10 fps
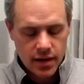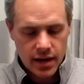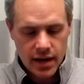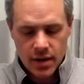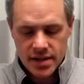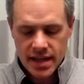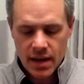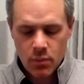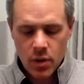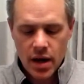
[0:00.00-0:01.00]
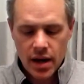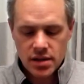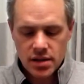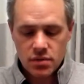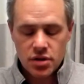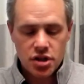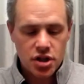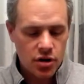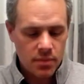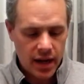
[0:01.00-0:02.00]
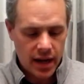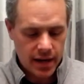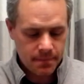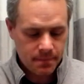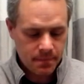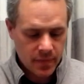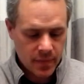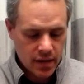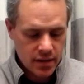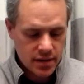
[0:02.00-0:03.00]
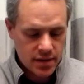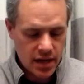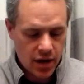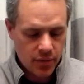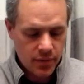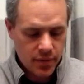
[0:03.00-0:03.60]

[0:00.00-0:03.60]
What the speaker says: And now I said we want it to germinate. So